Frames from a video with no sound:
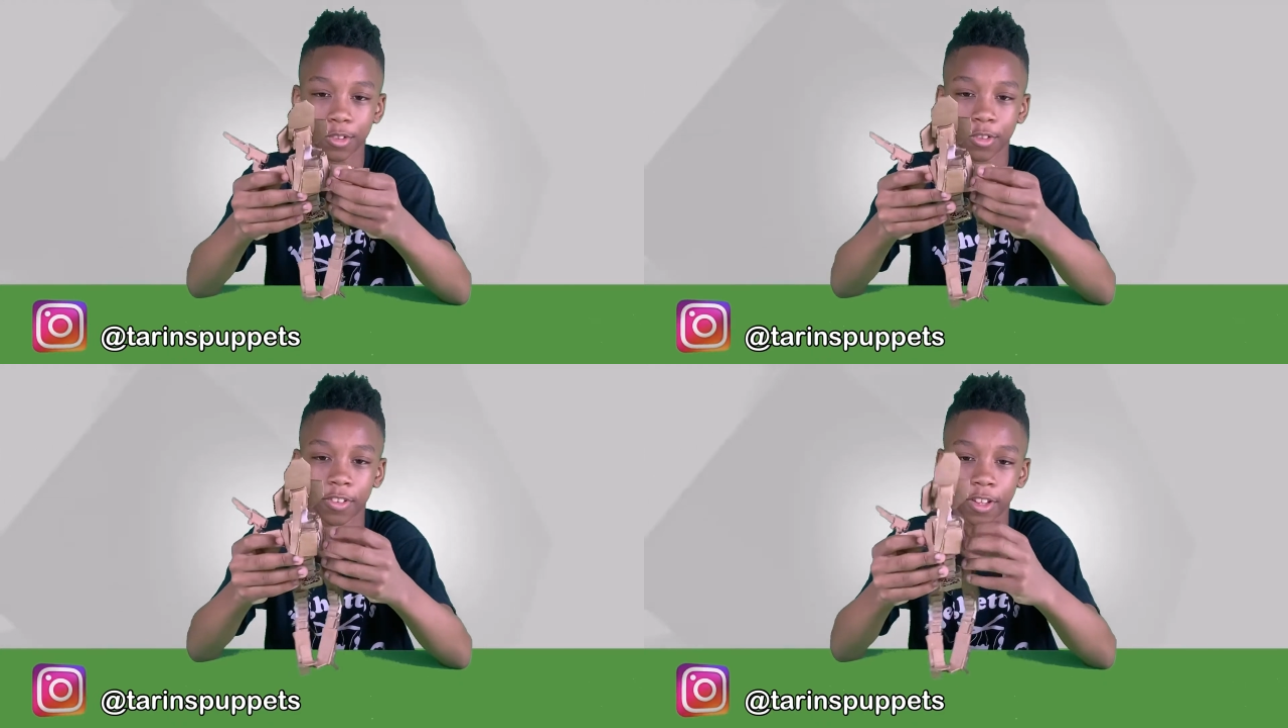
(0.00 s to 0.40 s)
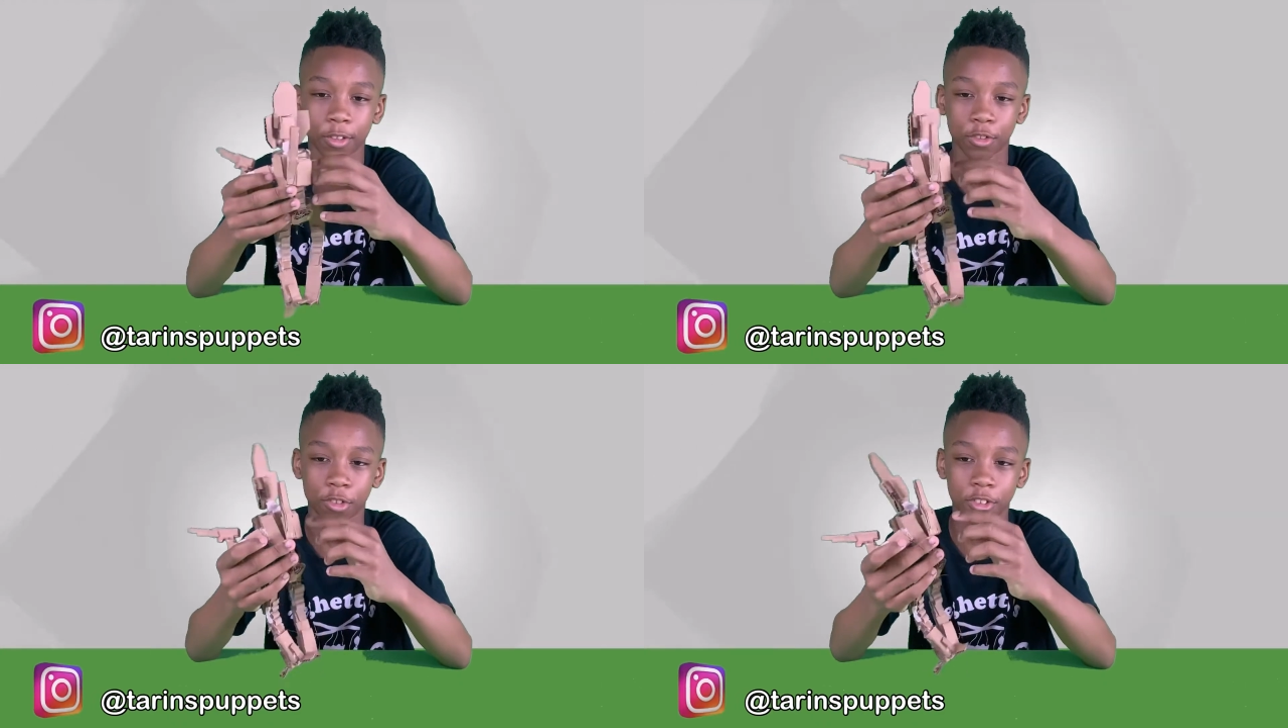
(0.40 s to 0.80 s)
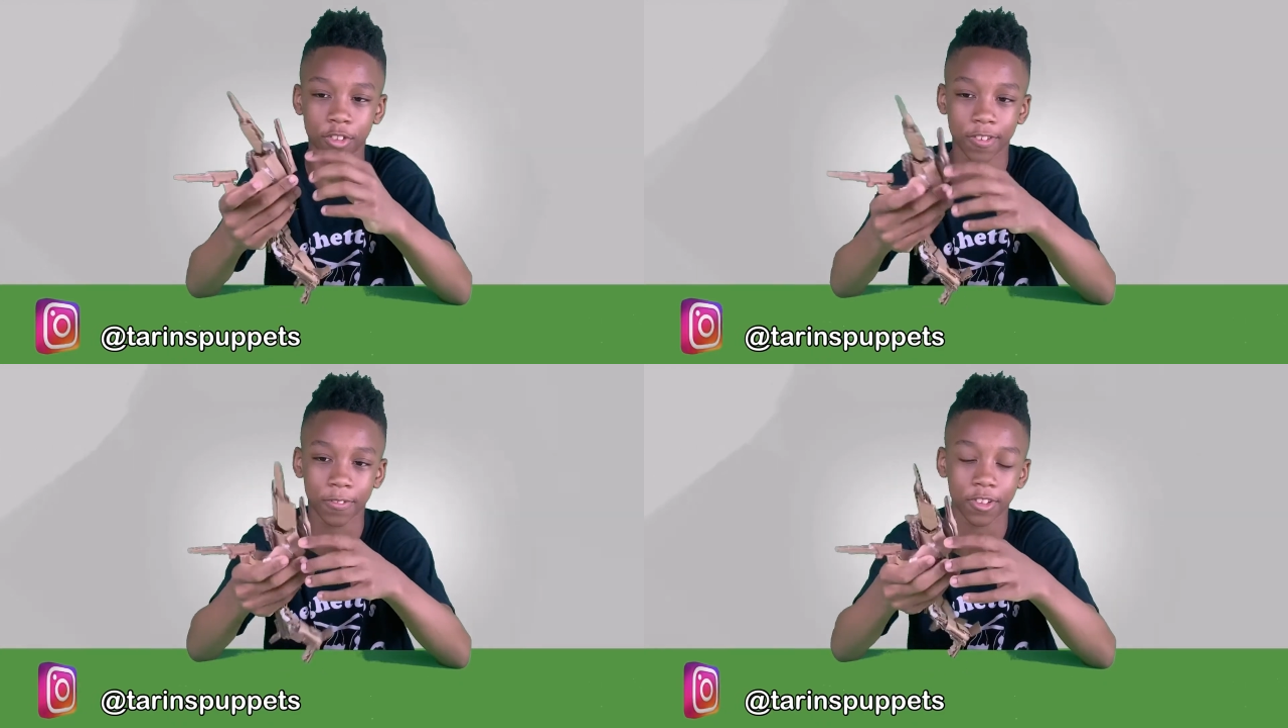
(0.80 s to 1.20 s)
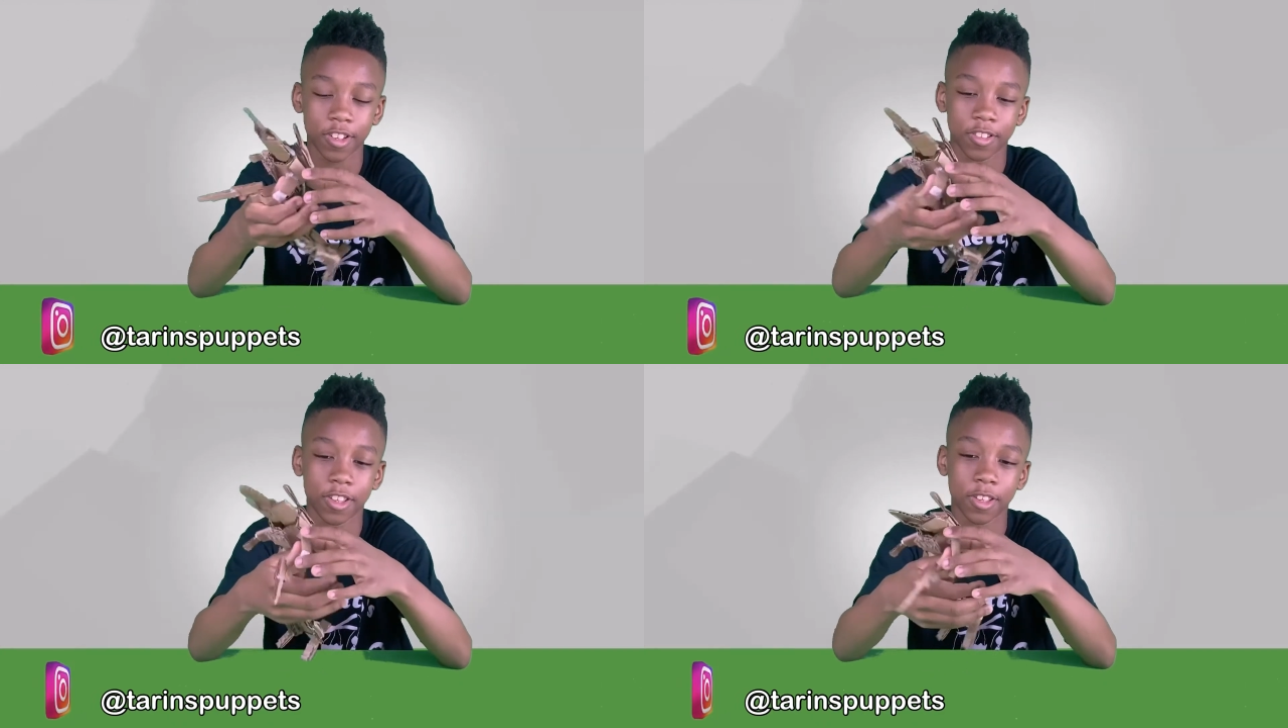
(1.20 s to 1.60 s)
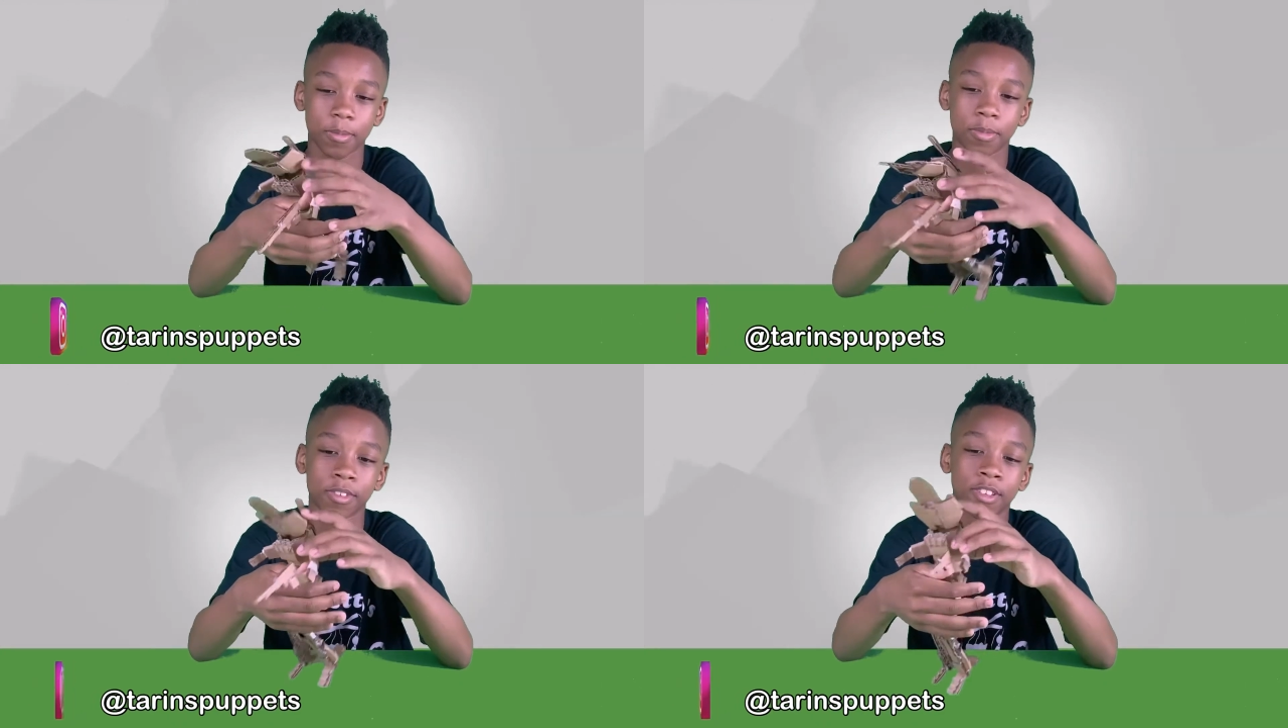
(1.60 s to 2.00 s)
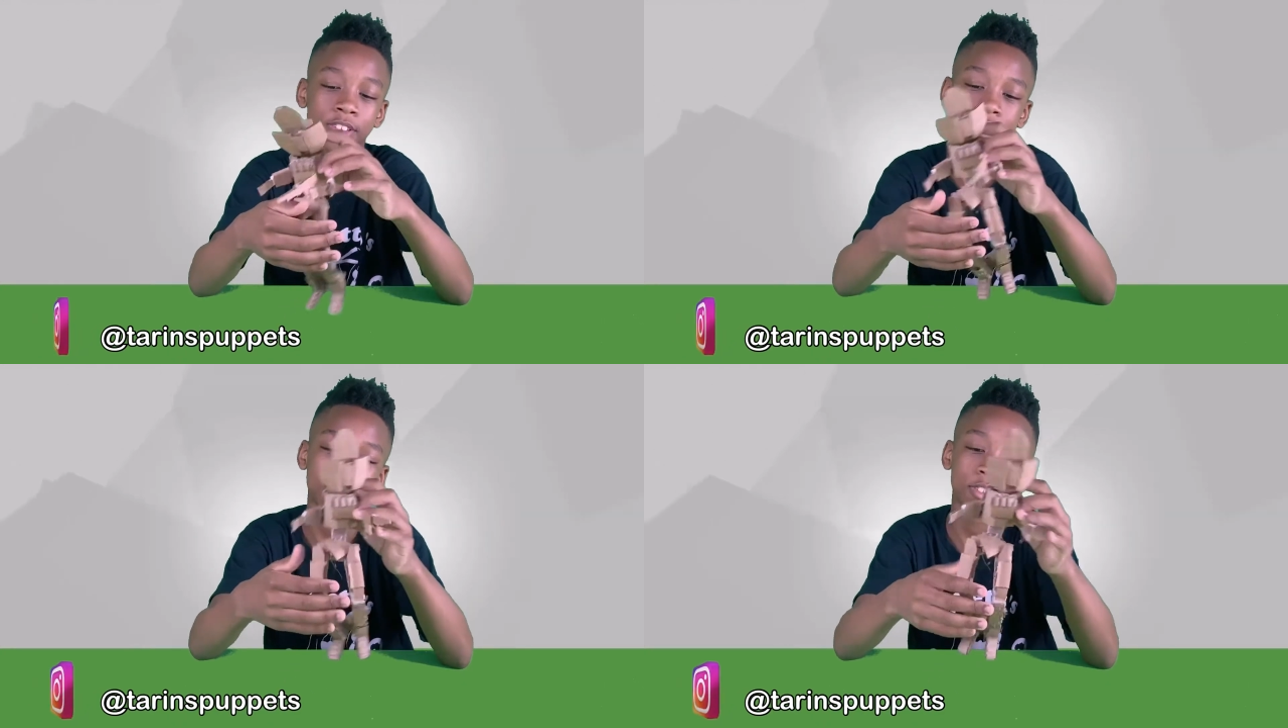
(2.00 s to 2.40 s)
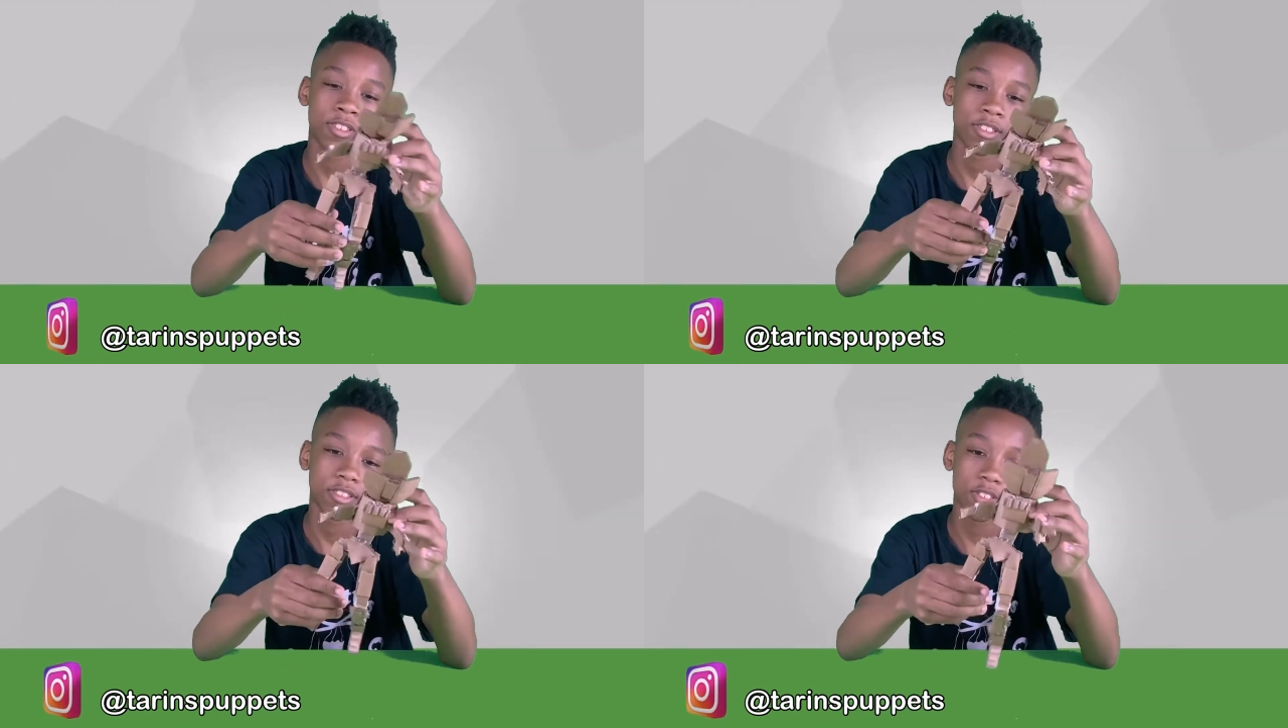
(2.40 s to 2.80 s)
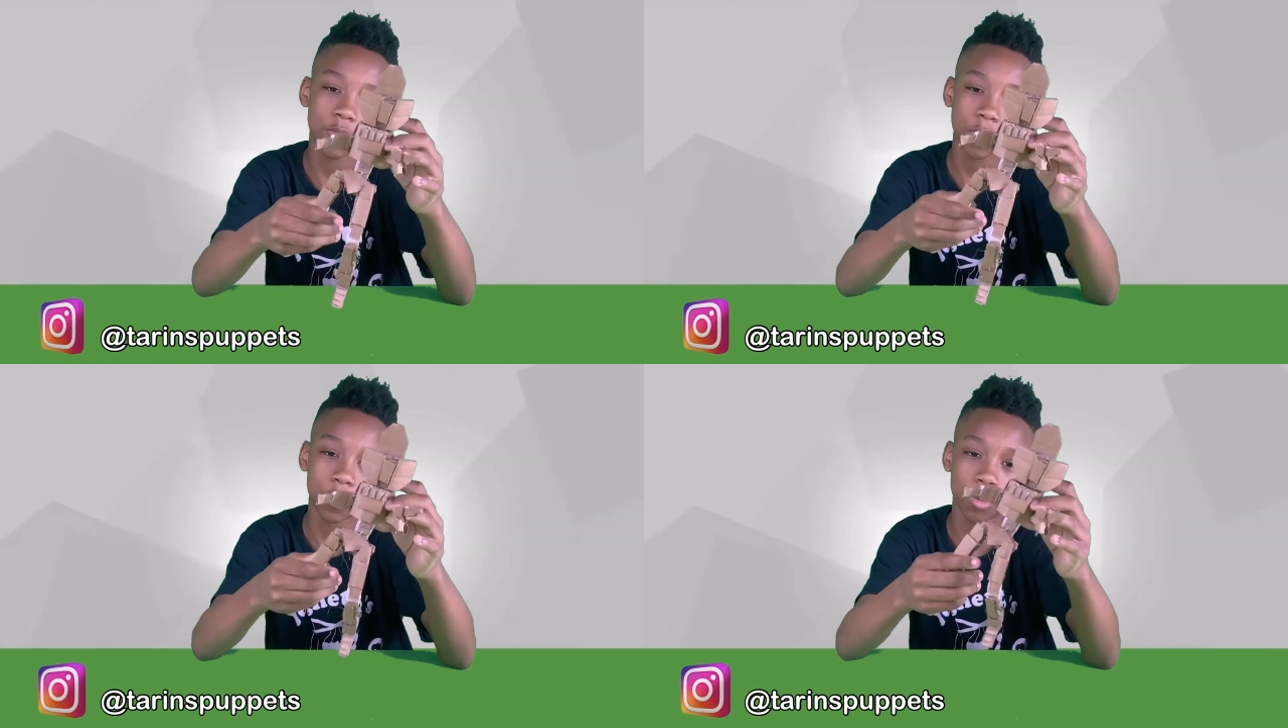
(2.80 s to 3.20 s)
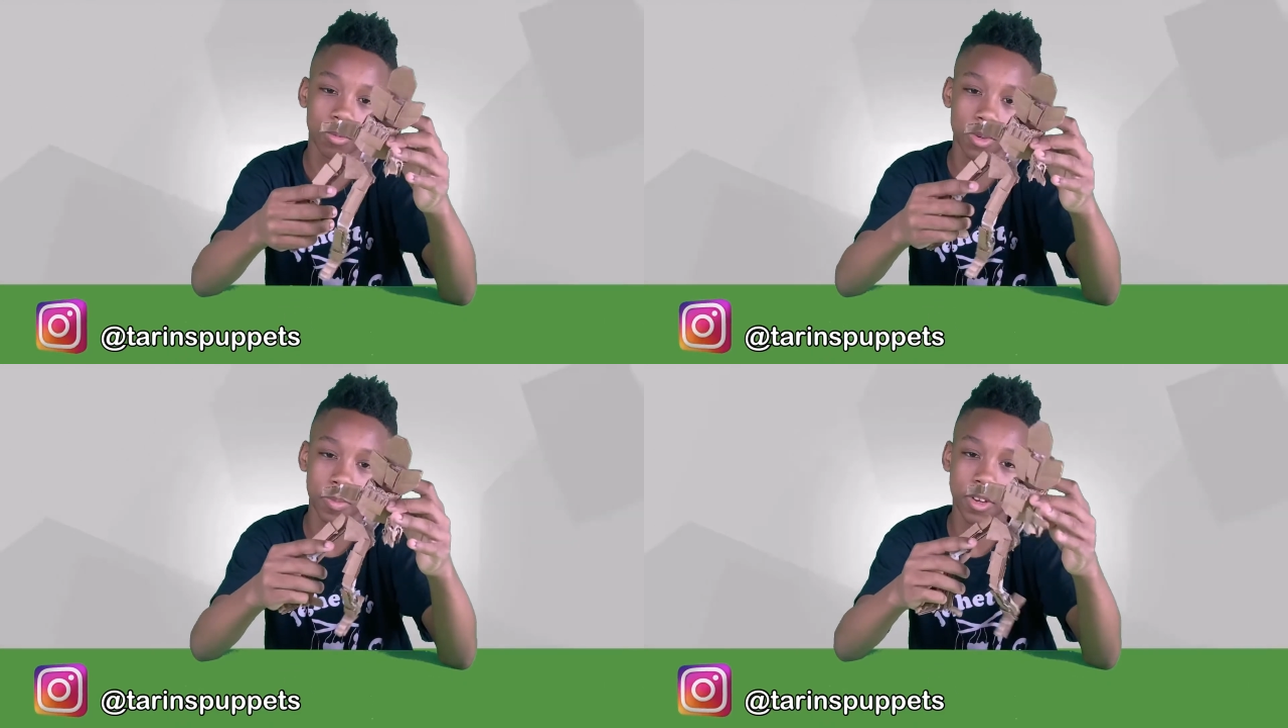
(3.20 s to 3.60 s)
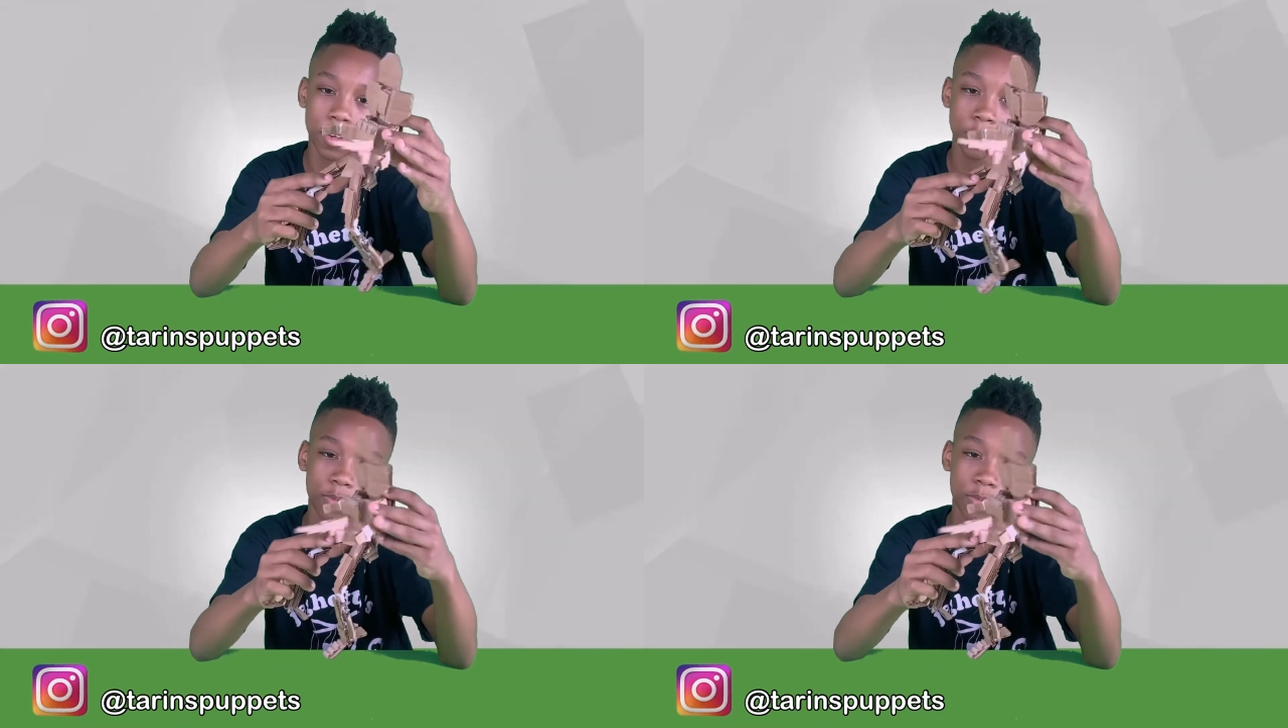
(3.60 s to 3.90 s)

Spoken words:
like joints covered in tape, so it won't rip off.